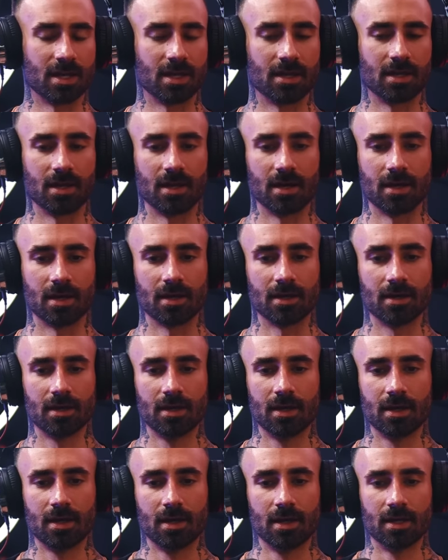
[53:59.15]
And
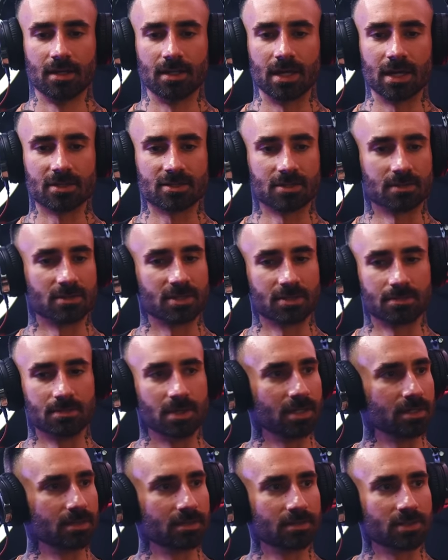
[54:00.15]
so it's just
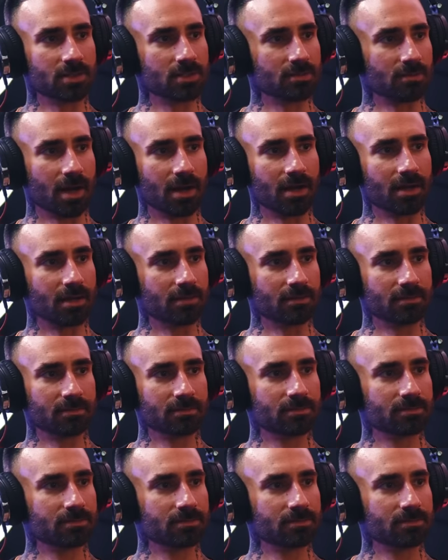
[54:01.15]
me just writing.